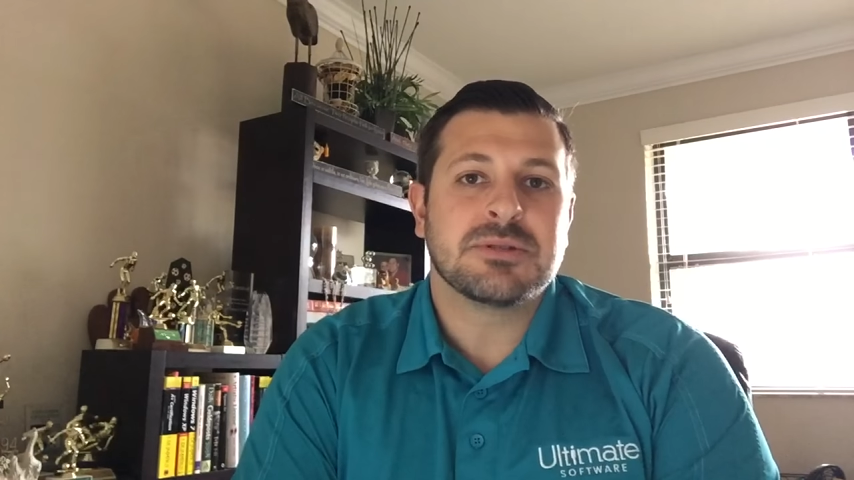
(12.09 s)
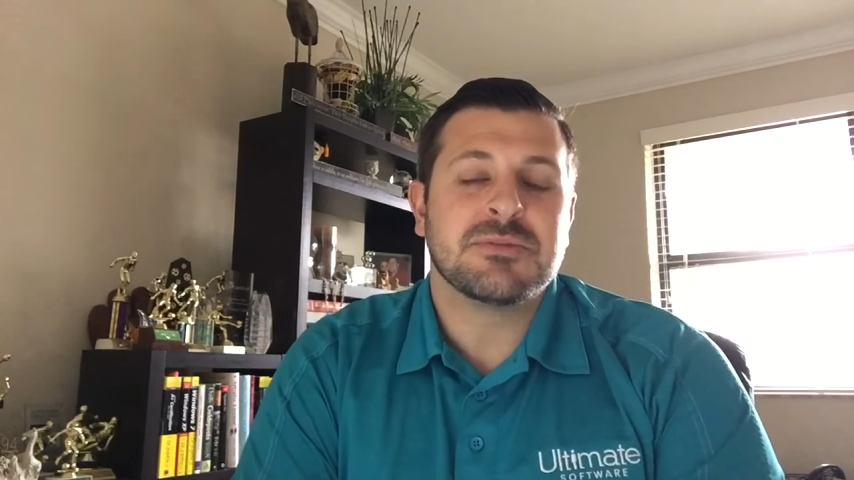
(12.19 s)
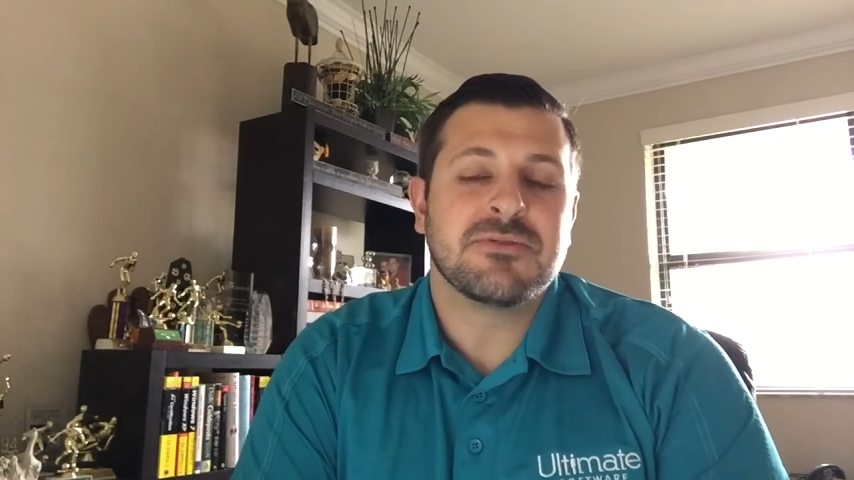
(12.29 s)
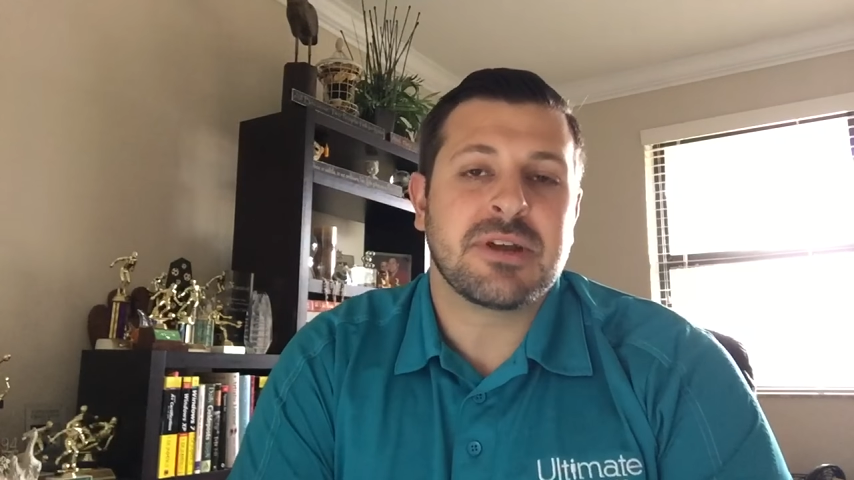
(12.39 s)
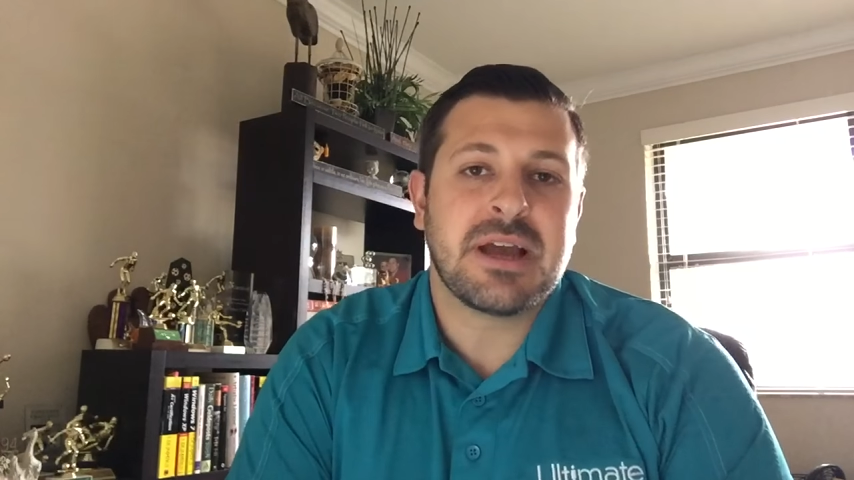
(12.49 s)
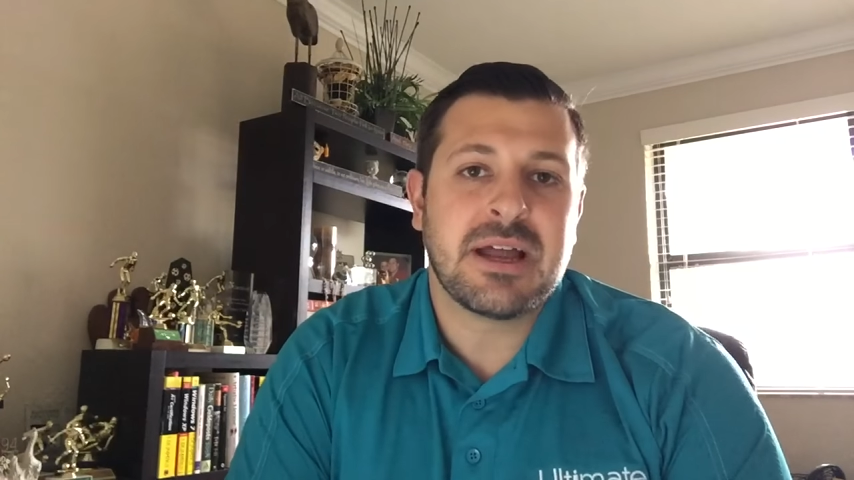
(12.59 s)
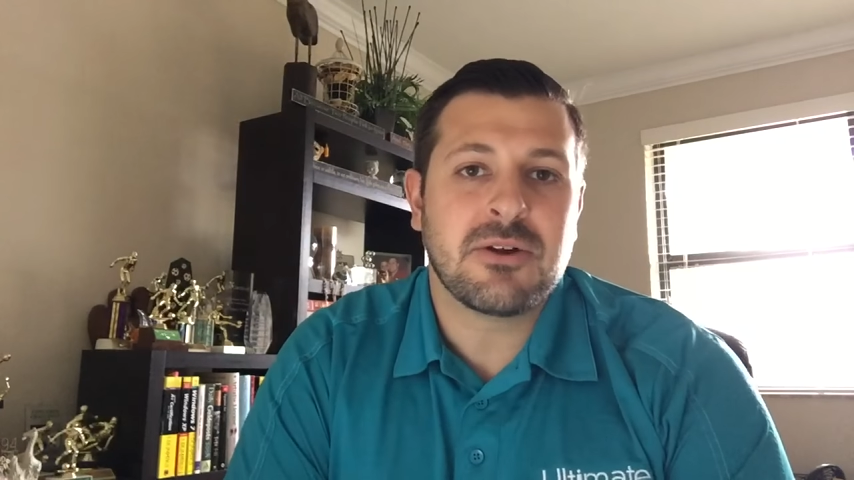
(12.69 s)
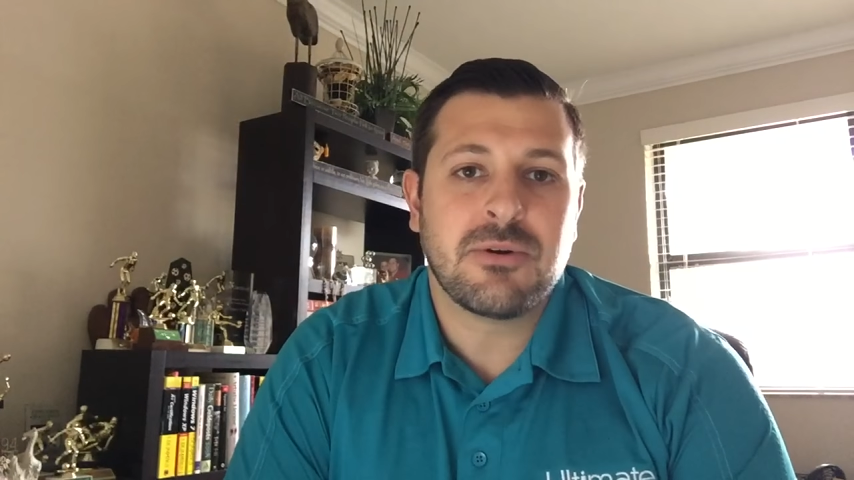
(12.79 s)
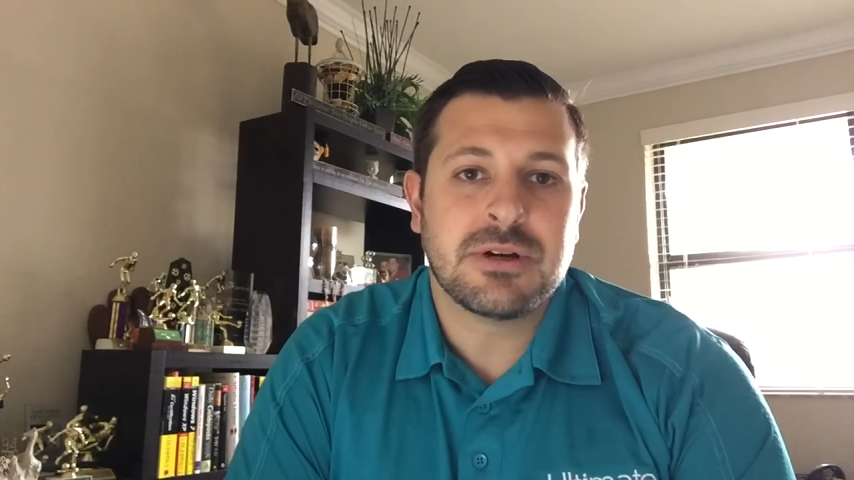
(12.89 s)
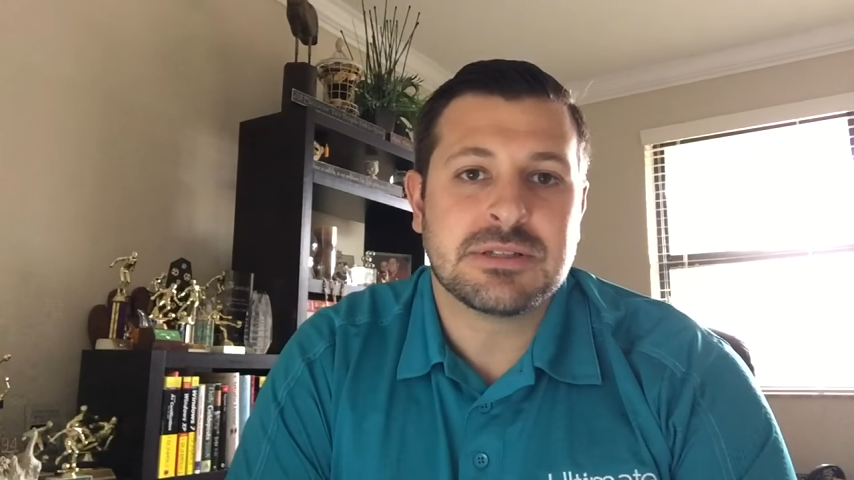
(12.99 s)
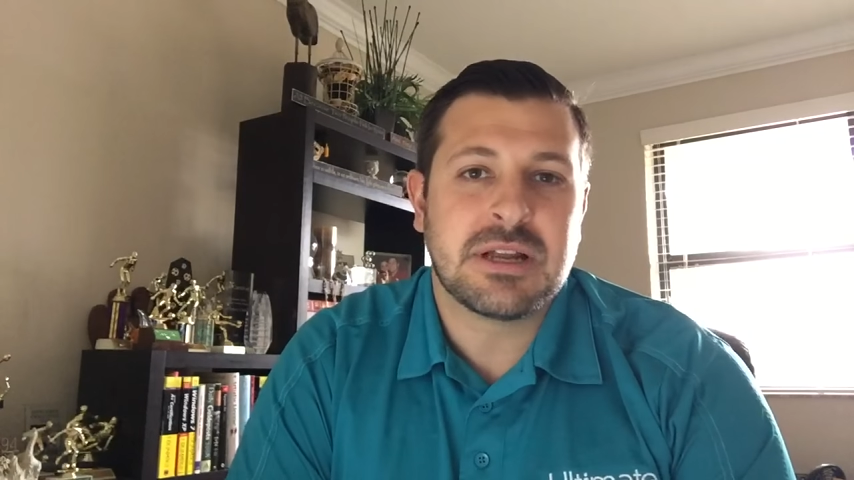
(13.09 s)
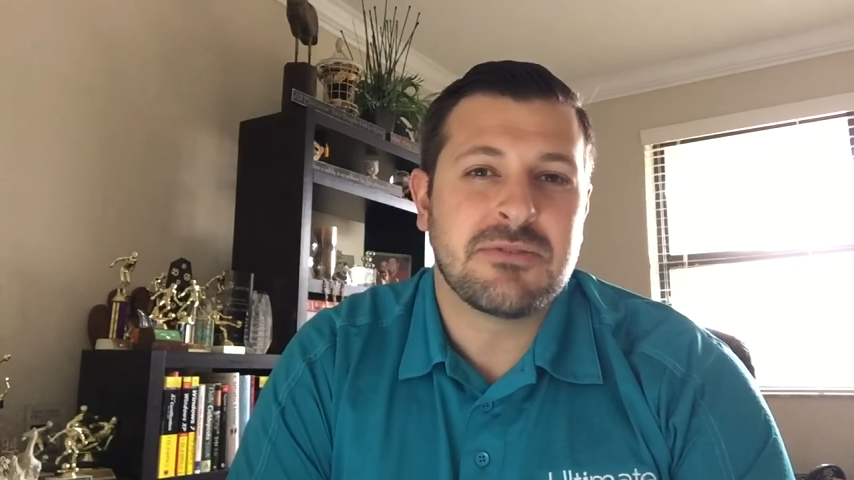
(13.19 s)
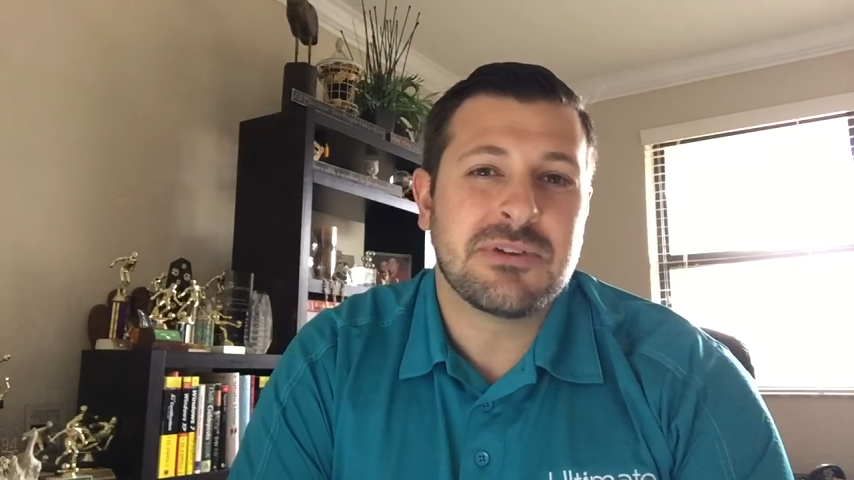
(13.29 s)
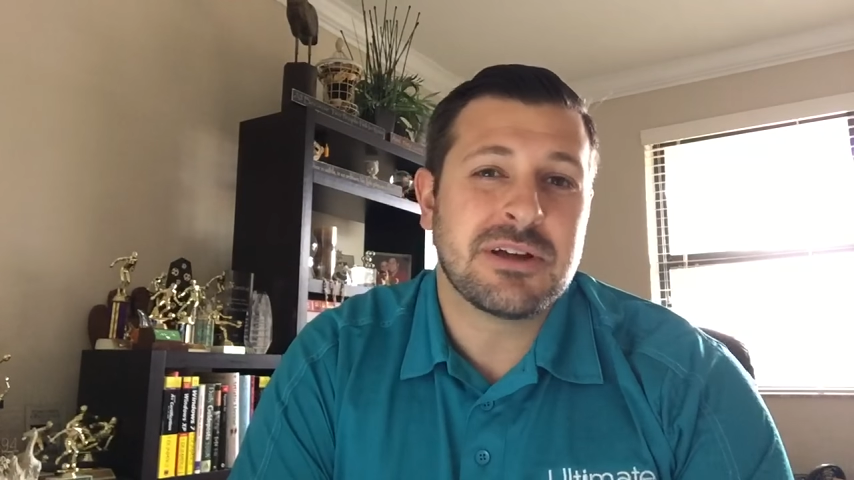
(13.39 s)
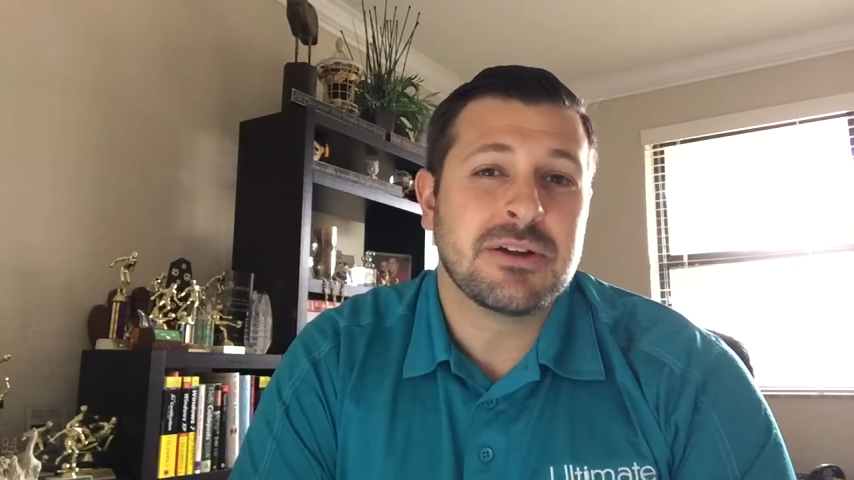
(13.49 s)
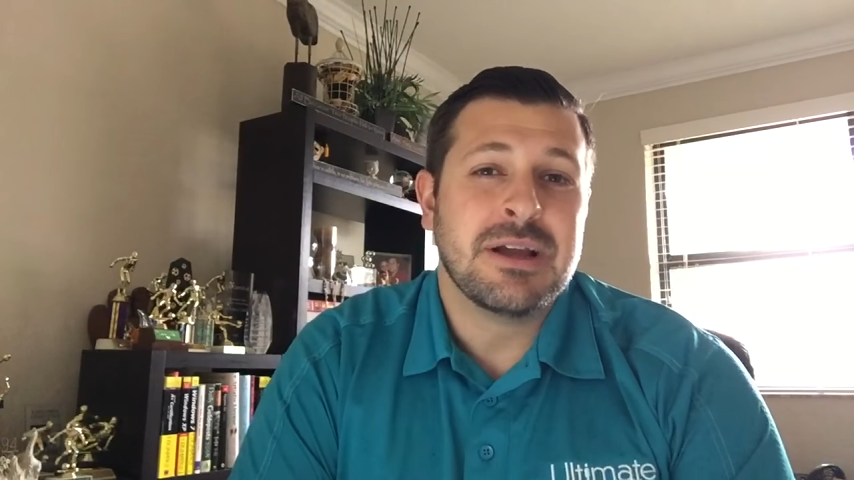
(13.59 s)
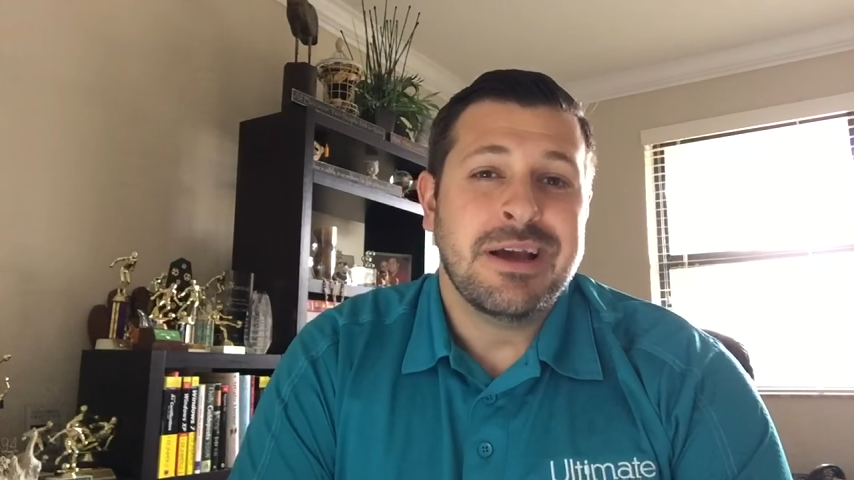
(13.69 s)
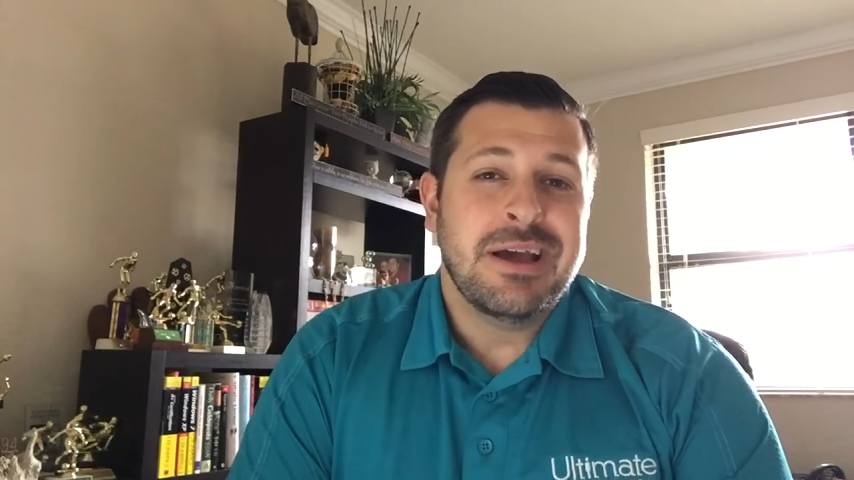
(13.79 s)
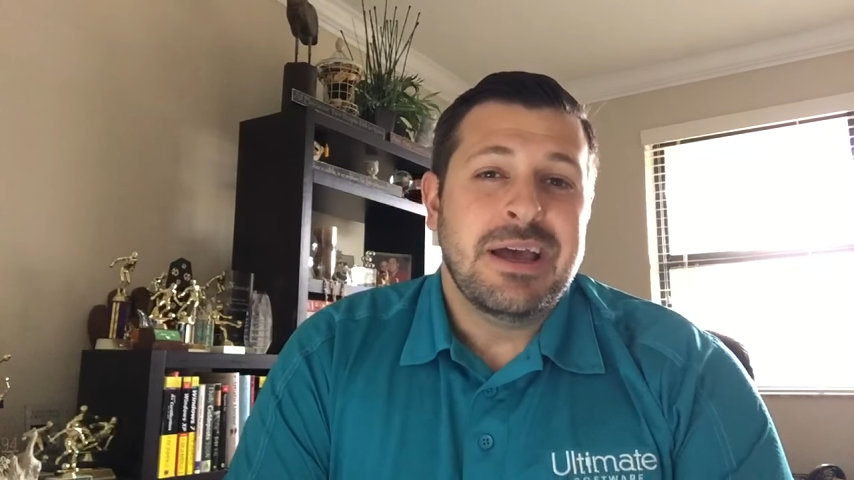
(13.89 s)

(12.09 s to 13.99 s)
some different categories that I figured